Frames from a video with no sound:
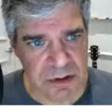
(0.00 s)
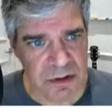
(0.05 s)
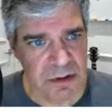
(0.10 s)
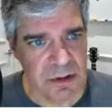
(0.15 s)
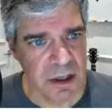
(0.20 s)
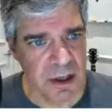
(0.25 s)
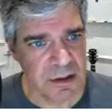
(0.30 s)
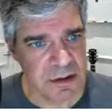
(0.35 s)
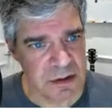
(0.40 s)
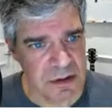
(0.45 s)

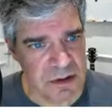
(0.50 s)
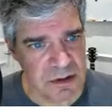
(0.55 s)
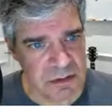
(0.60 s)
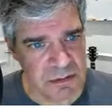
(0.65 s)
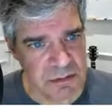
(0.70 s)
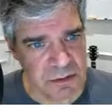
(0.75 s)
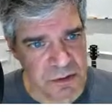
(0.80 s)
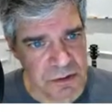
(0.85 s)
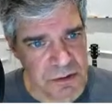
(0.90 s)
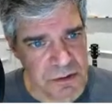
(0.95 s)

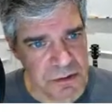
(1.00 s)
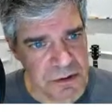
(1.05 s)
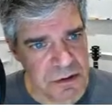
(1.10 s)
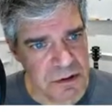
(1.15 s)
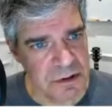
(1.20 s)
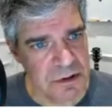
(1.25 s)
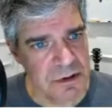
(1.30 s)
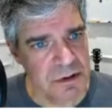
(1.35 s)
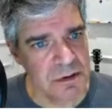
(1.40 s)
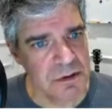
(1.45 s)

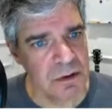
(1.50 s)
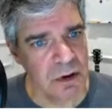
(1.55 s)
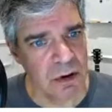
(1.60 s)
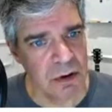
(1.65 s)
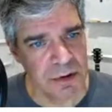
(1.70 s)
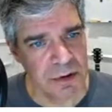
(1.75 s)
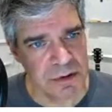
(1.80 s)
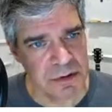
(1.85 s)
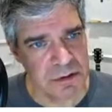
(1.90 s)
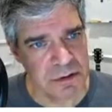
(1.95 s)
XGBoost, all
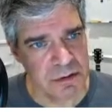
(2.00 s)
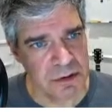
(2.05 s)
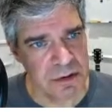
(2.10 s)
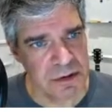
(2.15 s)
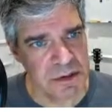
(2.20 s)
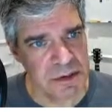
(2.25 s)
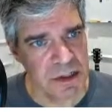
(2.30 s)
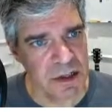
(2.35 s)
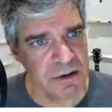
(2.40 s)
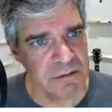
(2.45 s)
this sort of
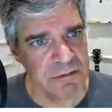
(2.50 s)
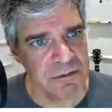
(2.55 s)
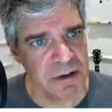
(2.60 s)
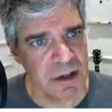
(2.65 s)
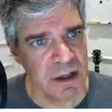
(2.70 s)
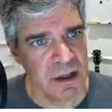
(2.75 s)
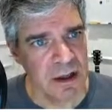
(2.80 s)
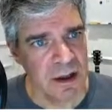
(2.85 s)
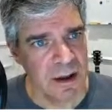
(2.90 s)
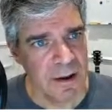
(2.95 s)
stuff.
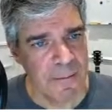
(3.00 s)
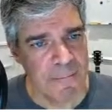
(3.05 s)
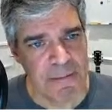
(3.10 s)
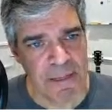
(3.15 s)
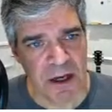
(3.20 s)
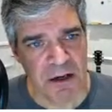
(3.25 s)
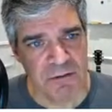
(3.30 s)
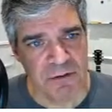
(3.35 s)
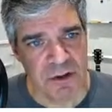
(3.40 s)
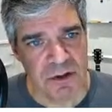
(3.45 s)

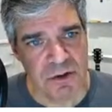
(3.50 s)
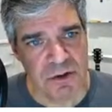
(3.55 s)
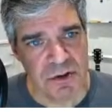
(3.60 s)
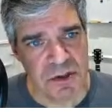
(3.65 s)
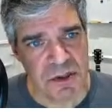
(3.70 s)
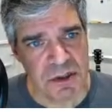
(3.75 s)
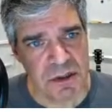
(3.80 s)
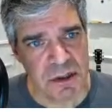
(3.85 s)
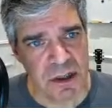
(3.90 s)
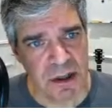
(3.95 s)
And if you do
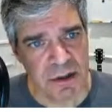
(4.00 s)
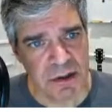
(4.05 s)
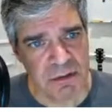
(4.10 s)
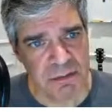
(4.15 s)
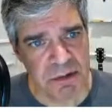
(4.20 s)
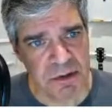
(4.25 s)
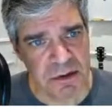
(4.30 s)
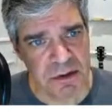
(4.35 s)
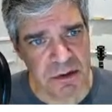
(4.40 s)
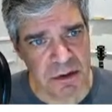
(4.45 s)
select a
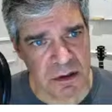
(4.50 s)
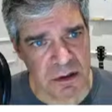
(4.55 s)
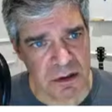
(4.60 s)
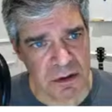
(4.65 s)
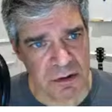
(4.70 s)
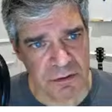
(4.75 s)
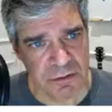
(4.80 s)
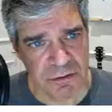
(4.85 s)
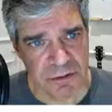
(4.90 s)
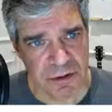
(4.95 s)

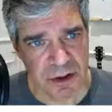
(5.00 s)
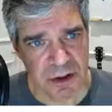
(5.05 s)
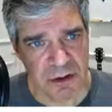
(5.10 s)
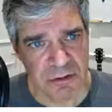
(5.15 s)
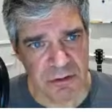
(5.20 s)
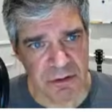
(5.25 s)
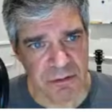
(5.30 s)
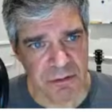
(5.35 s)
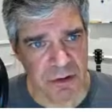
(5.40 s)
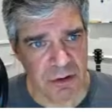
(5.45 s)
particular flavor
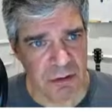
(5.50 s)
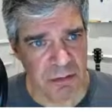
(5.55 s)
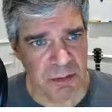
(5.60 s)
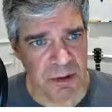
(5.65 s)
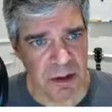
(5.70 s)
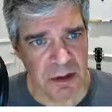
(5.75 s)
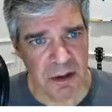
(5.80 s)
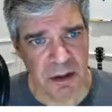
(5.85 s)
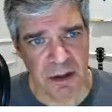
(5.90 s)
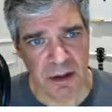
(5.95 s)
of
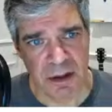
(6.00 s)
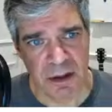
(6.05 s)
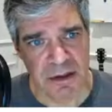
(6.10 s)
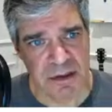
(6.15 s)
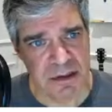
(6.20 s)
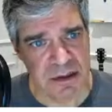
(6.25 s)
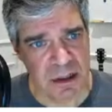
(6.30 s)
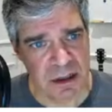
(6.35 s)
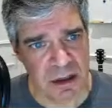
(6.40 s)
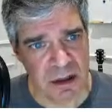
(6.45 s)
notebook, like let's
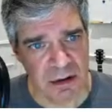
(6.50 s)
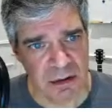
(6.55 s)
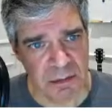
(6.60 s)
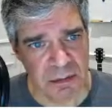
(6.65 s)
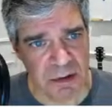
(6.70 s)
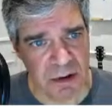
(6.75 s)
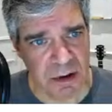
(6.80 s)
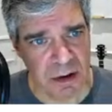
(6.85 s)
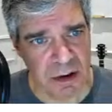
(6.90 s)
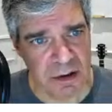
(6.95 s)
say
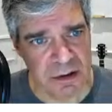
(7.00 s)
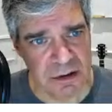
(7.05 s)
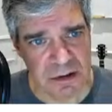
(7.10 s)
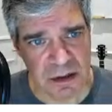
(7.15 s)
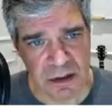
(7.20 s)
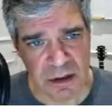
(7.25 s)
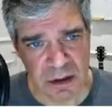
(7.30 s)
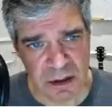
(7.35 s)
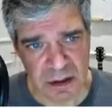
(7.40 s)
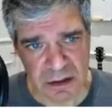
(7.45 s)
Enterprise,
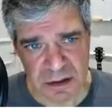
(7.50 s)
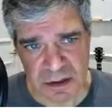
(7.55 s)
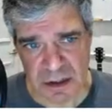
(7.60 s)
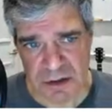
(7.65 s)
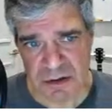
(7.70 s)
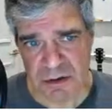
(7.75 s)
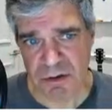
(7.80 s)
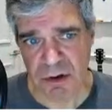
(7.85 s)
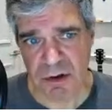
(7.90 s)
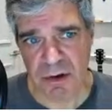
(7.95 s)

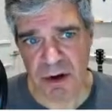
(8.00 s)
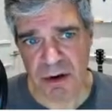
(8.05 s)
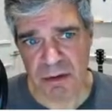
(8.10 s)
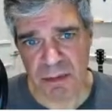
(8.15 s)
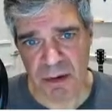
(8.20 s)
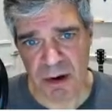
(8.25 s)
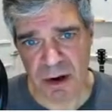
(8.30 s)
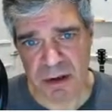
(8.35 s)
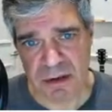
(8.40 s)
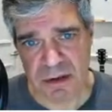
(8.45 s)
TensorFlow
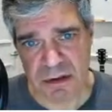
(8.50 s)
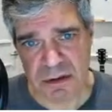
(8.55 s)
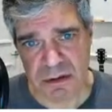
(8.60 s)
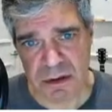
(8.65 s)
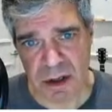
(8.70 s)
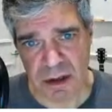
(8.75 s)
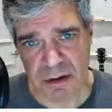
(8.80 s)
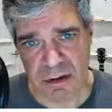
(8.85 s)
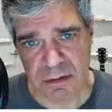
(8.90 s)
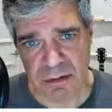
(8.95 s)
Enterprise
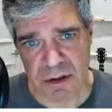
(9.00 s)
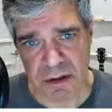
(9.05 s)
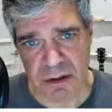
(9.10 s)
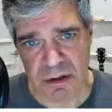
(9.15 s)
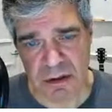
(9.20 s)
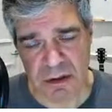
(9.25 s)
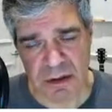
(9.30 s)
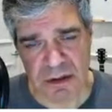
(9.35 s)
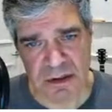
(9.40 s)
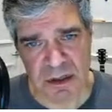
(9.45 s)
2.3, you
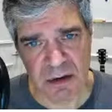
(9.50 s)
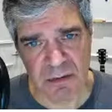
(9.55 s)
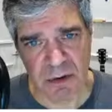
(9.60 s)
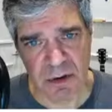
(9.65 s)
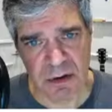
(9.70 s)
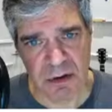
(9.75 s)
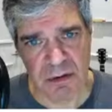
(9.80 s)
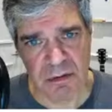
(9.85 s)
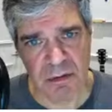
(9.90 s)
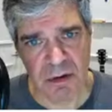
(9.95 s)
can say whether
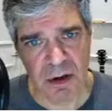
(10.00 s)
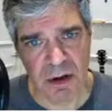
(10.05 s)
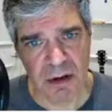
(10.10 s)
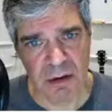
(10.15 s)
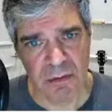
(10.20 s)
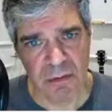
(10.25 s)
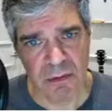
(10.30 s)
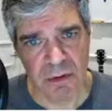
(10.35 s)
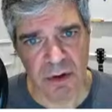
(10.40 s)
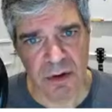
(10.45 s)
you want it
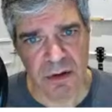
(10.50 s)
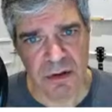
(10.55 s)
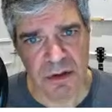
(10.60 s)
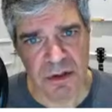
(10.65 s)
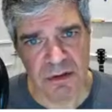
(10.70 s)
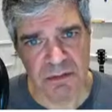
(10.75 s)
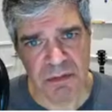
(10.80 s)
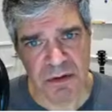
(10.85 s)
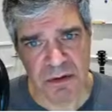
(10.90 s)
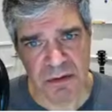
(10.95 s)
with
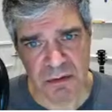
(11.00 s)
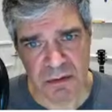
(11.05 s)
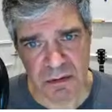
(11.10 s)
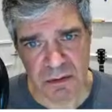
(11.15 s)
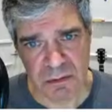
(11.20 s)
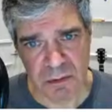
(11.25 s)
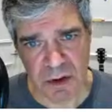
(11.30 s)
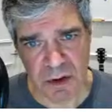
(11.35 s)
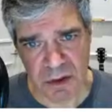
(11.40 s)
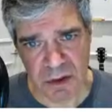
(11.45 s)

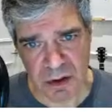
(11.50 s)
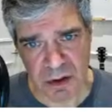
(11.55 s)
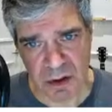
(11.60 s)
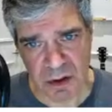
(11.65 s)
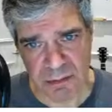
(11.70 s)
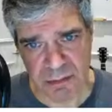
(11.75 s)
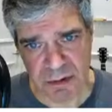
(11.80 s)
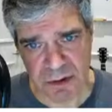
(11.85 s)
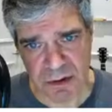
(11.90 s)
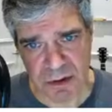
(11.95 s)
a
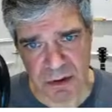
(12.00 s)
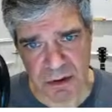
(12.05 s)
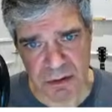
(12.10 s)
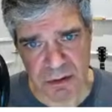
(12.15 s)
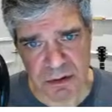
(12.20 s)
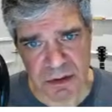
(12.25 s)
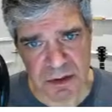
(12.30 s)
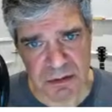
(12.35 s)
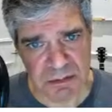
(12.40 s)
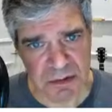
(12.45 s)
particular
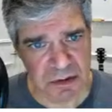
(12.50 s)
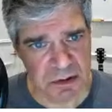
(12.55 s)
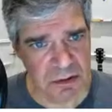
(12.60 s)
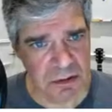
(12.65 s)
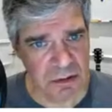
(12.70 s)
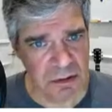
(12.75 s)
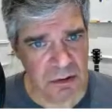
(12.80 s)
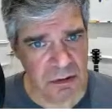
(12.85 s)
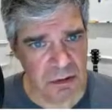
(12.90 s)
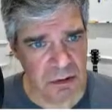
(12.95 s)

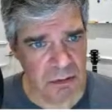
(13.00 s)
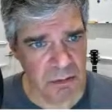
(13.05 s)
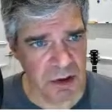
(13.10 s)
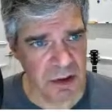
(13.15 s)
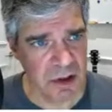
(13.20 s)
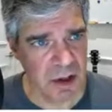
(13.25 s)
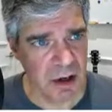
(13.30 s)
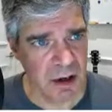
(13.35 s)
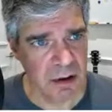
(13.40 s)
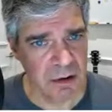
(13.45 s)
GPU or
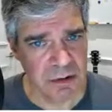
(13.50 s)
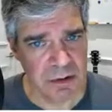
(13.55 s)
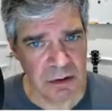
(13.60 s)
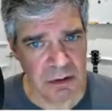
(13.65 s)
without.